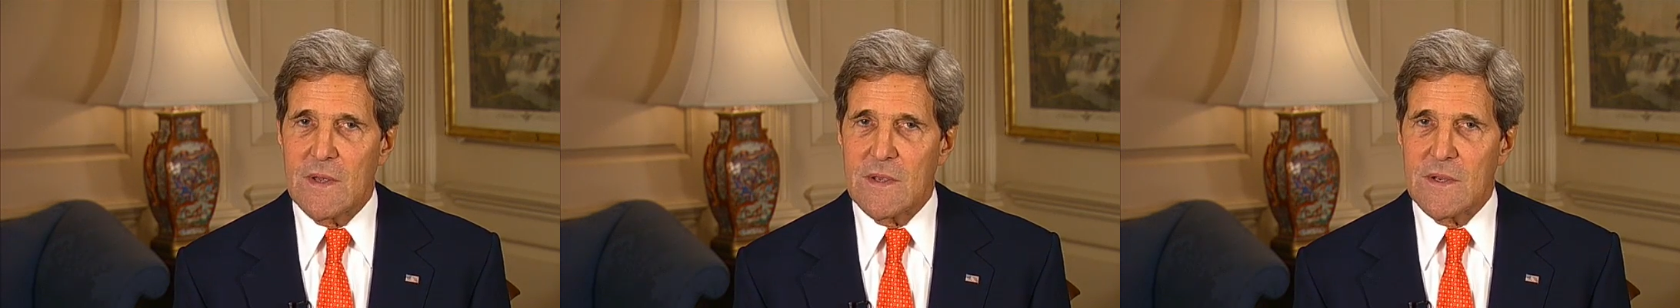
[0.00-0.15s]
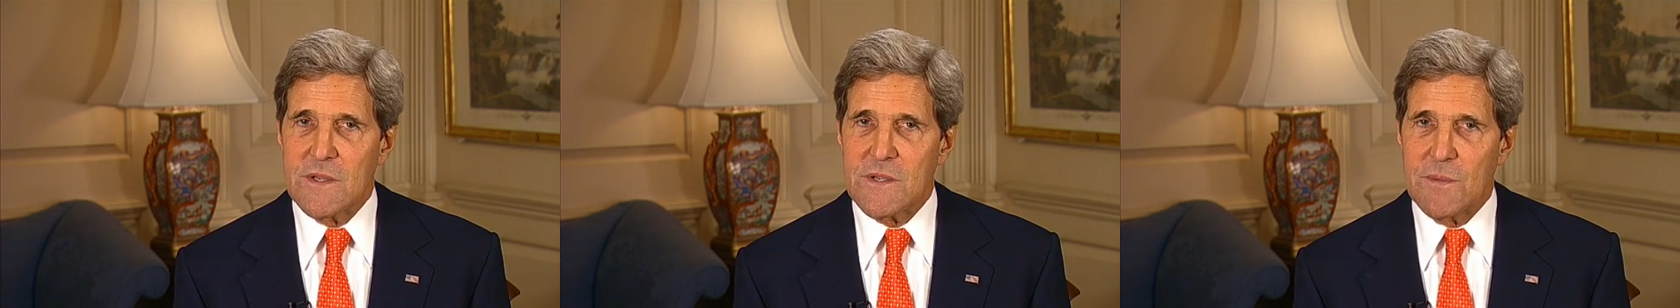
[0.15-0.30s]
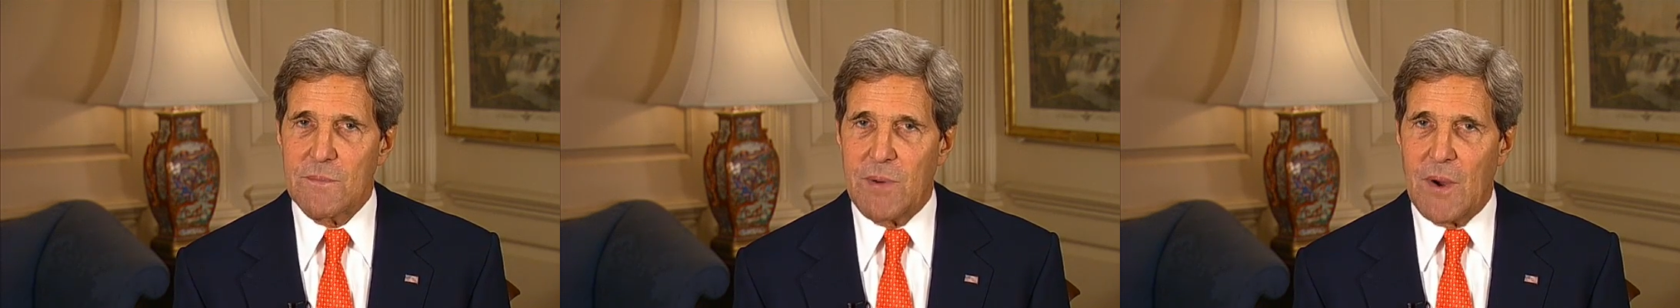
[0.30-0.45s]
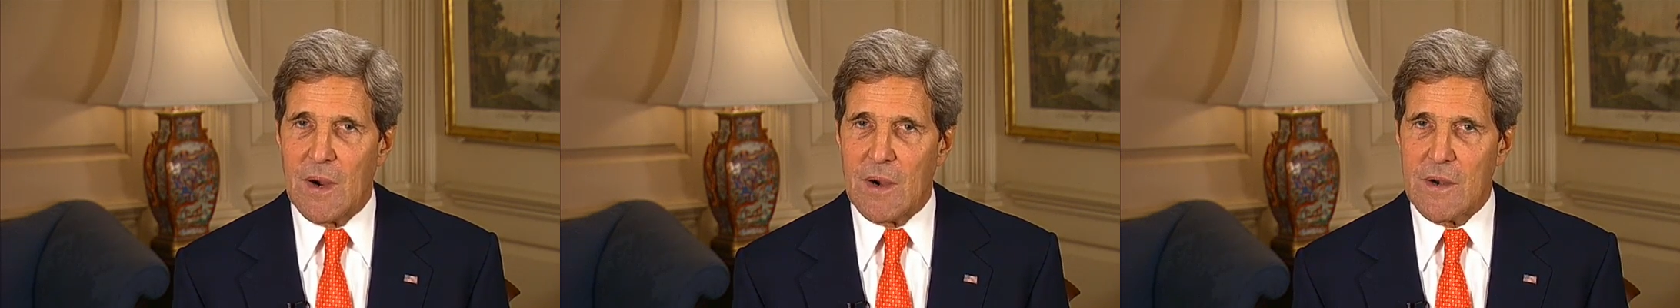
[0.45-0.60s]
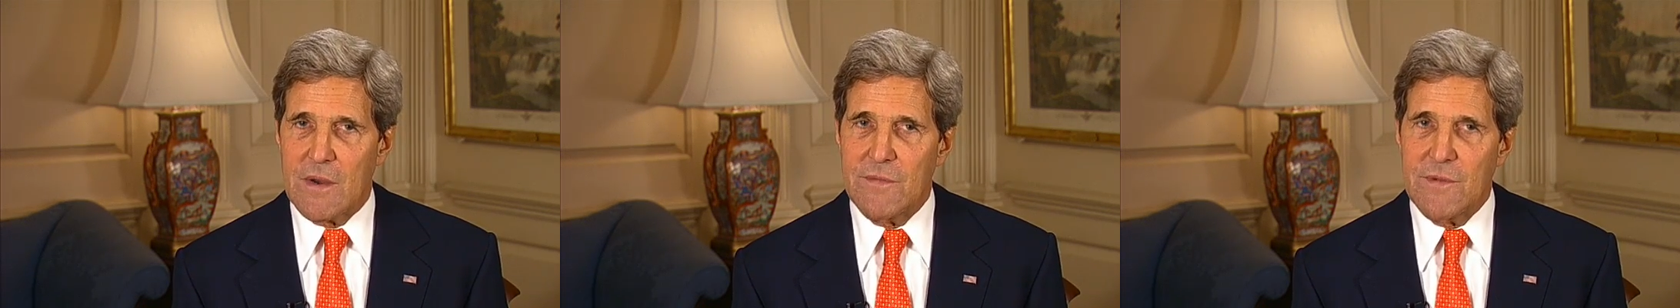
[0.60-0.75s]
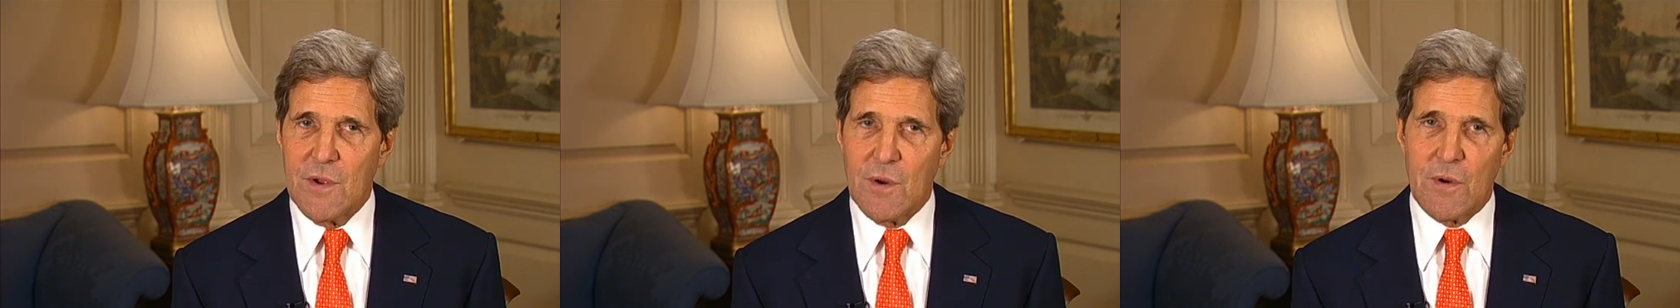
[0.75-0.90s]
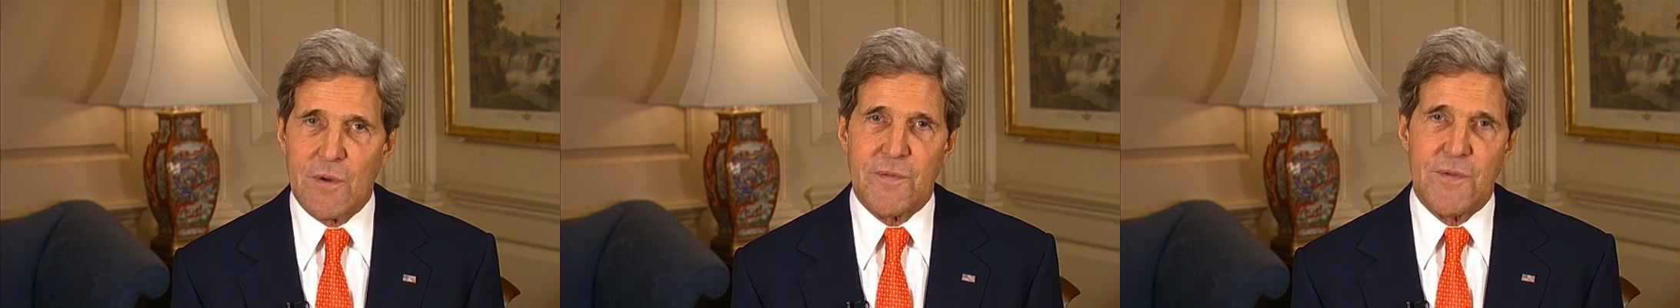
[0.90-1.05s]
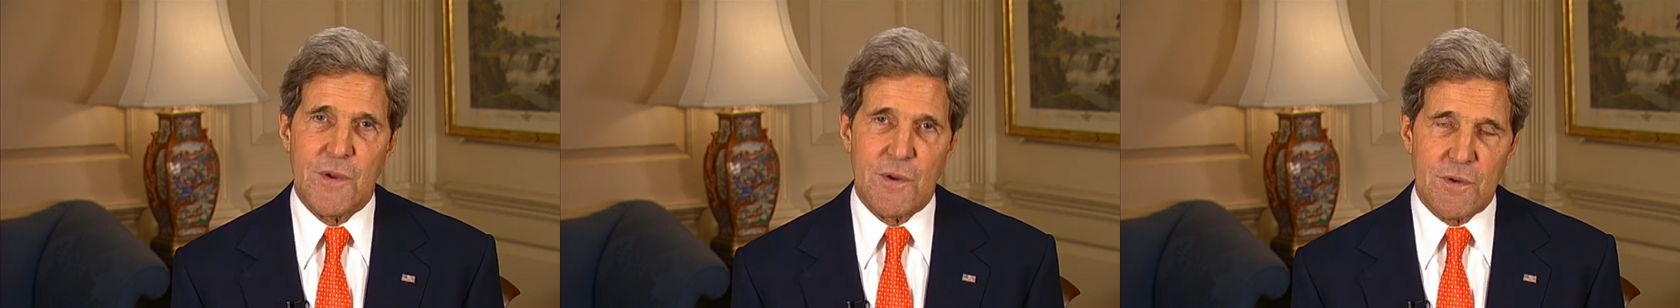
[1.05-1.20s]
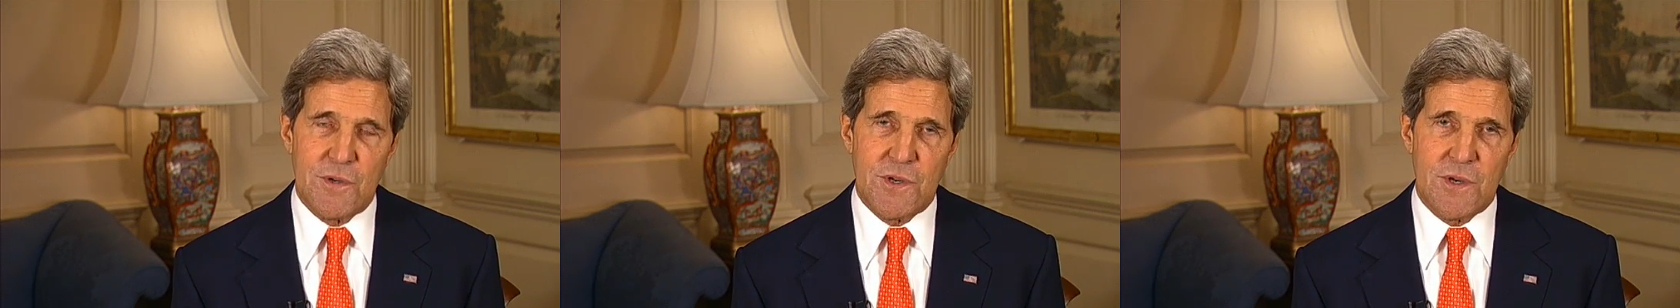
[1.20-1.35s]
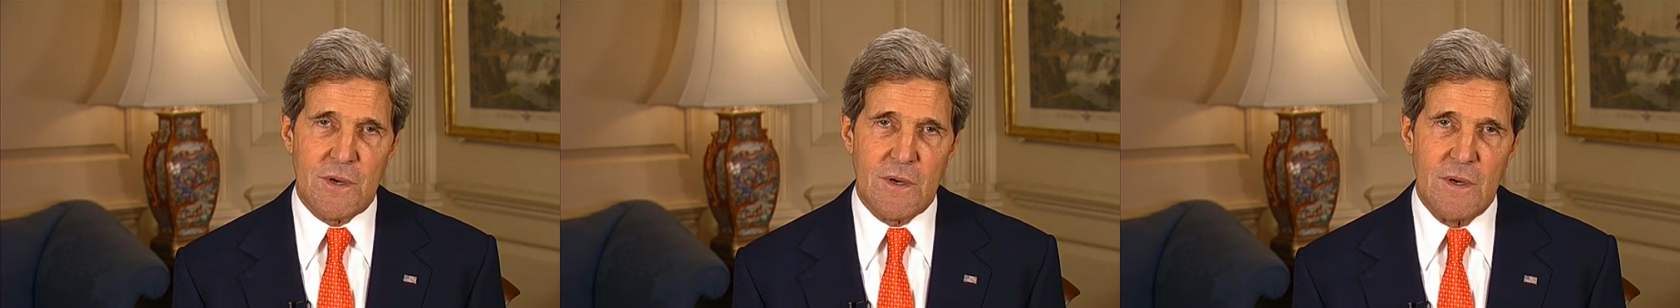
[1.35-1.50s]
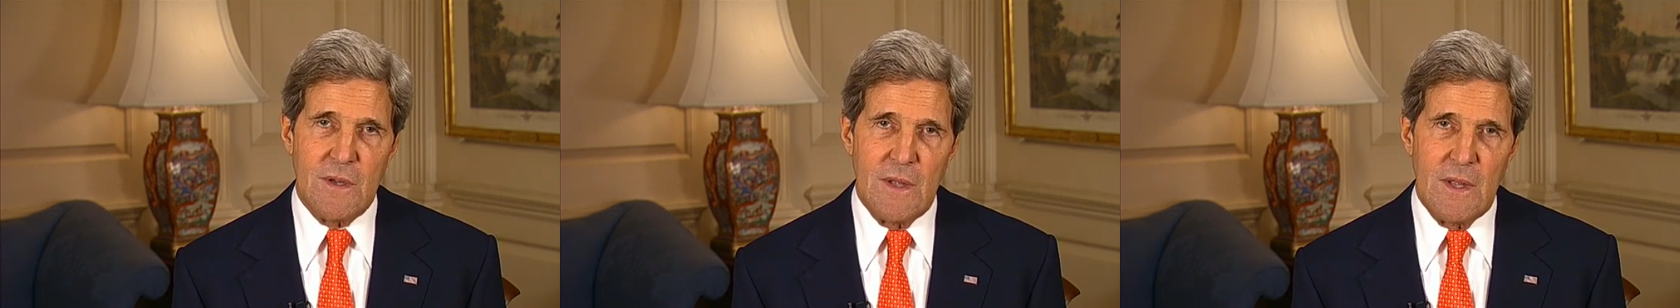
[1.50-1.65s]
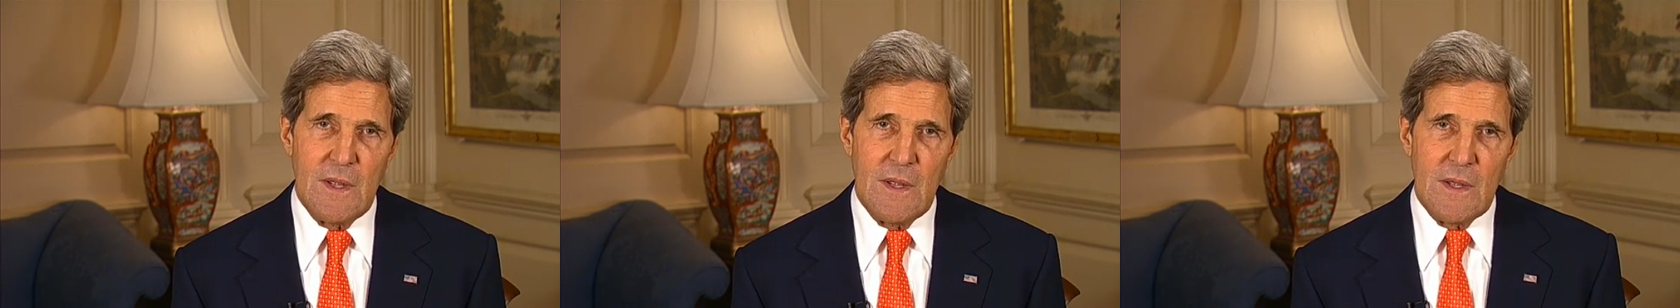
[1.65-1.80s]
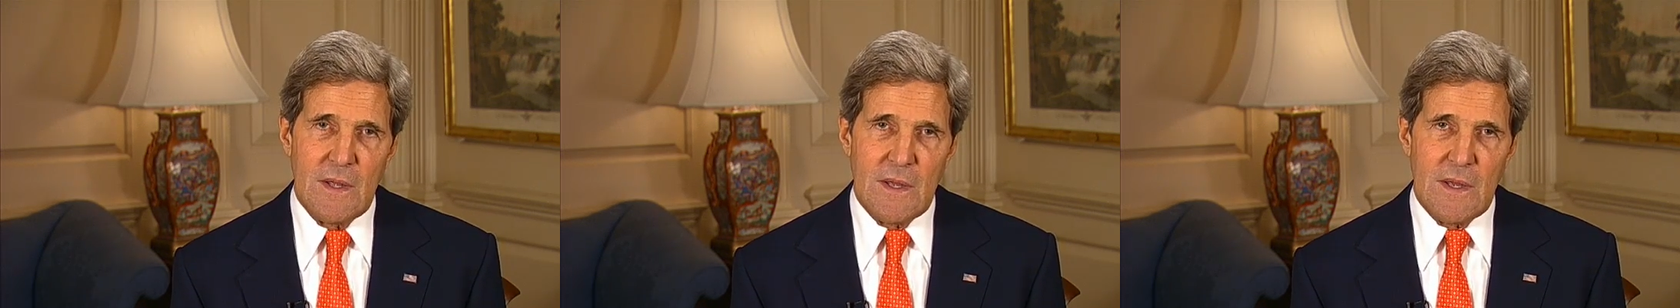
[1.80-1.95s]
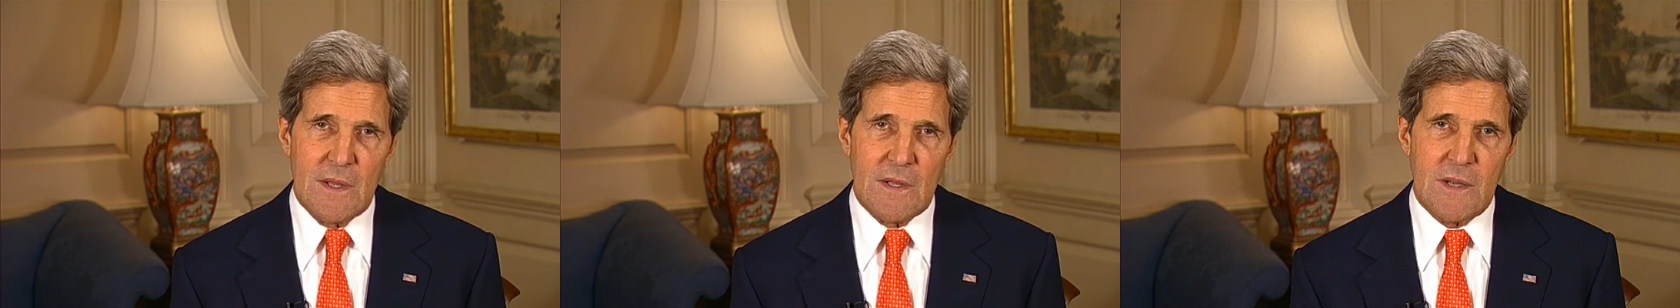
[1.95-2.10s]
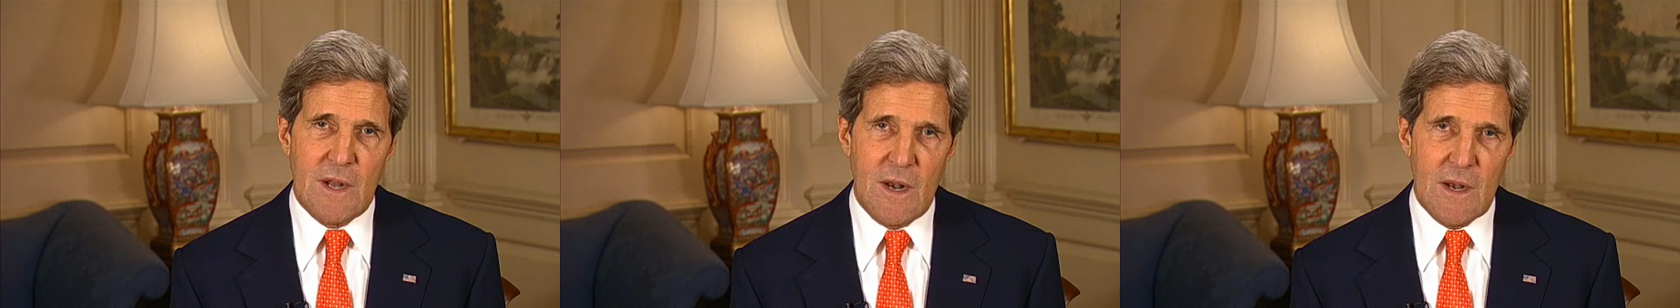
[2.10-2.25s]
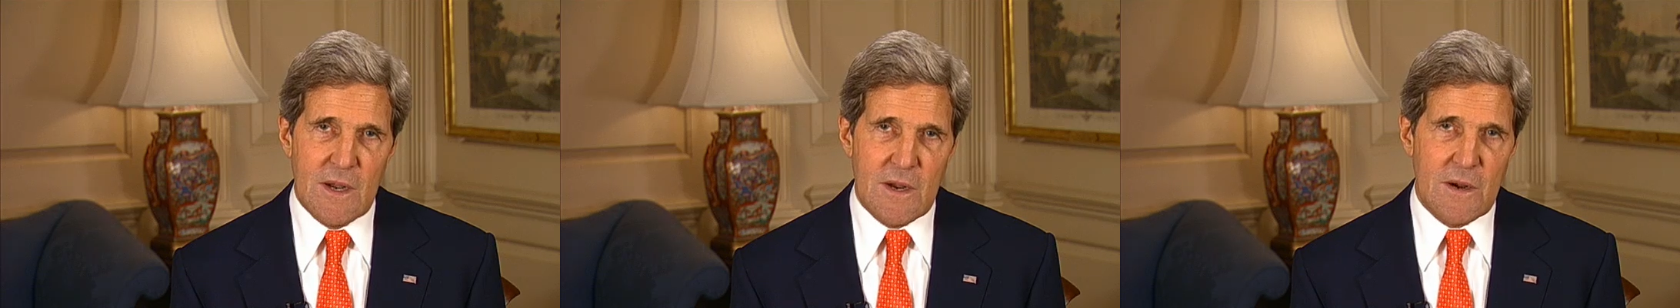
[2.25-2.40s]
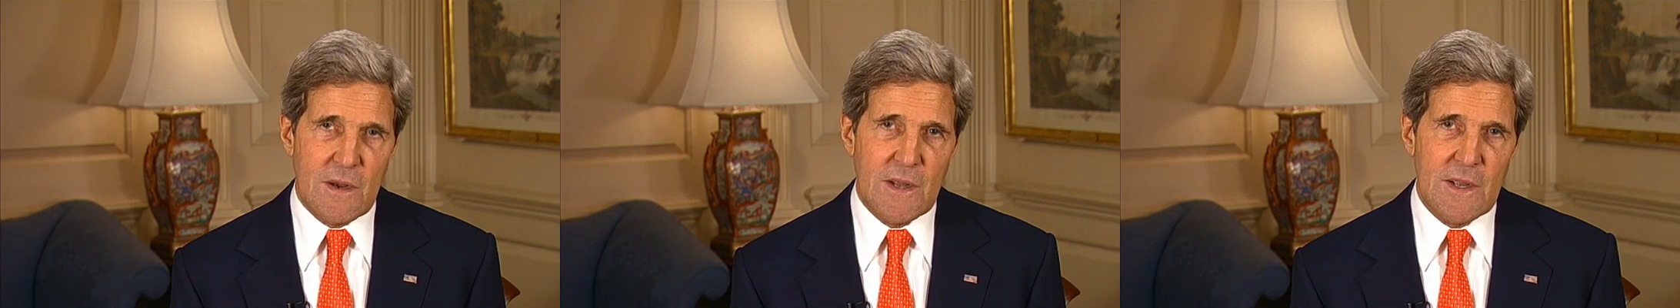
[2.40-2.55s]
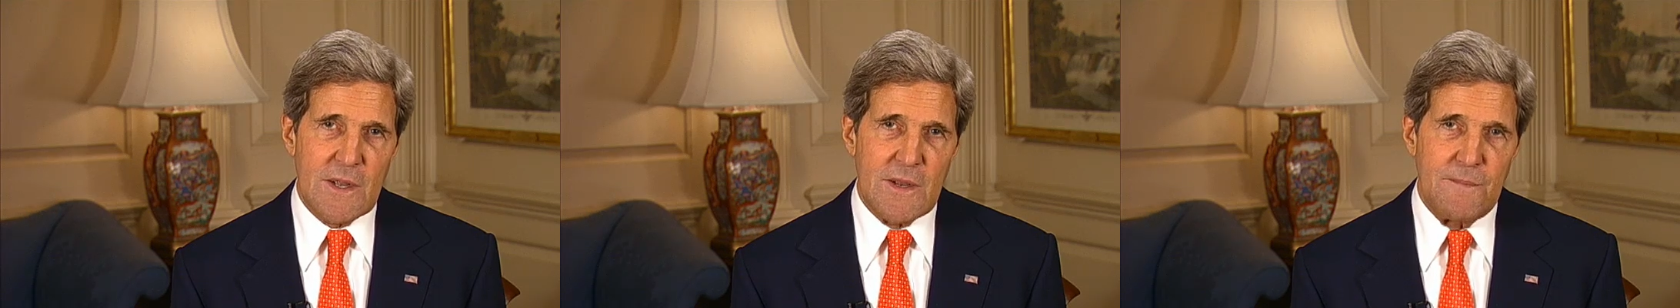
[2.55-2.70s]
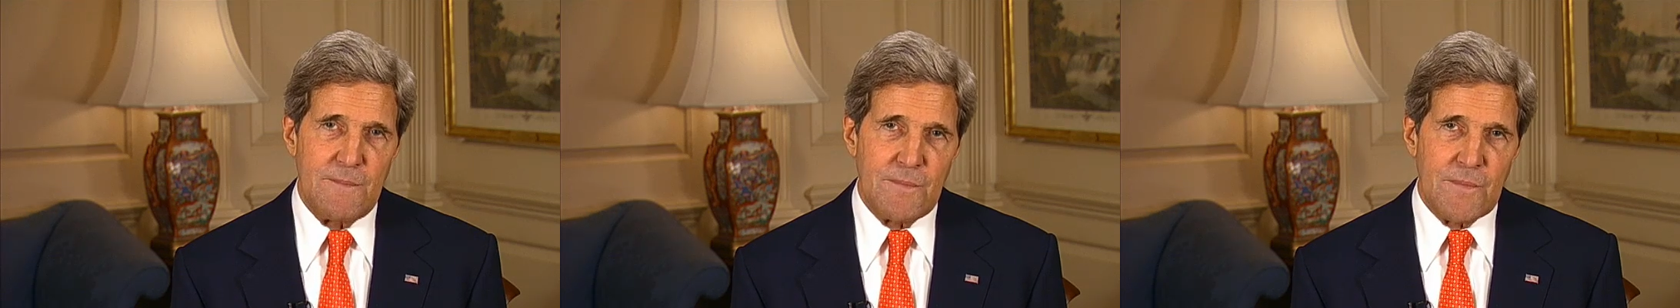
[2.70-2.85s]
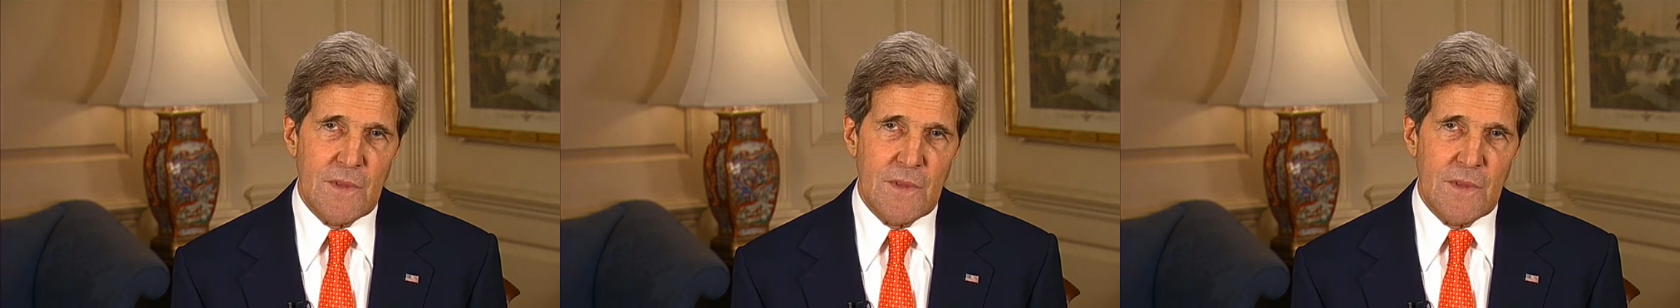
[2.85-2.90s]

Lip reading: is a part of your future and clearly